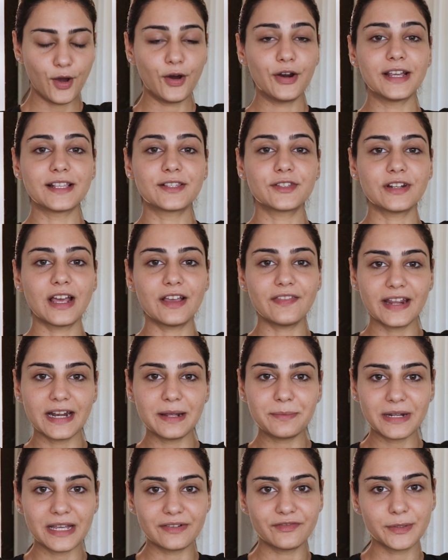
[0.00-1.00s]
Alright, so now that
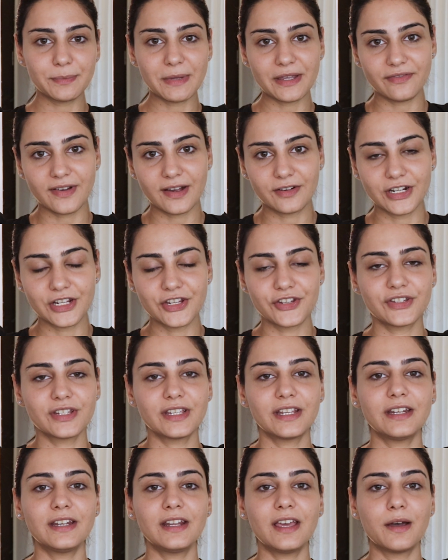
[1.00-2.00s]
I'm done with my
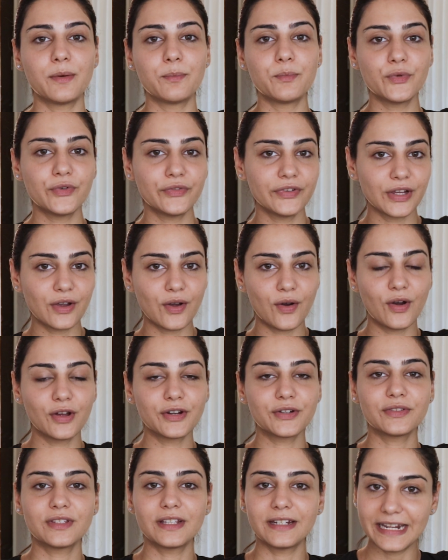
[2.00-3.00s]
foundation, I'm moving
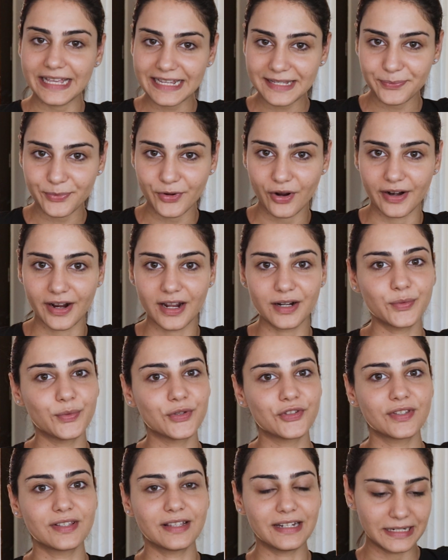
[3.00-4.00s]
on to the next product,
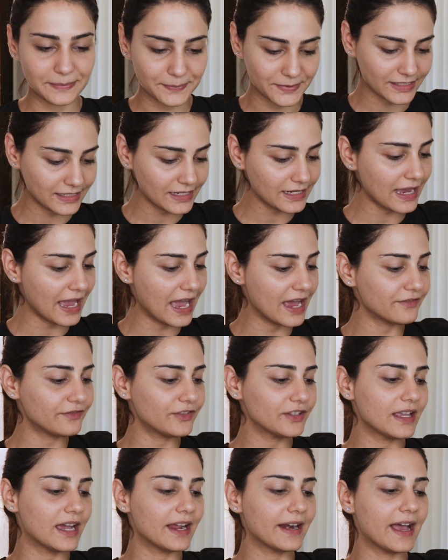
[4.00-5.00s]
which is a lipstick, and
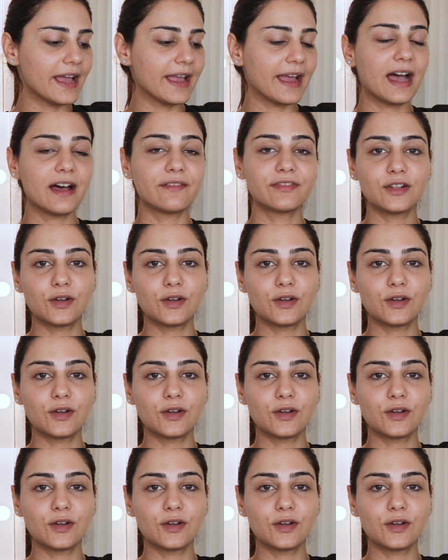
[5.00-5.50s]
for that I have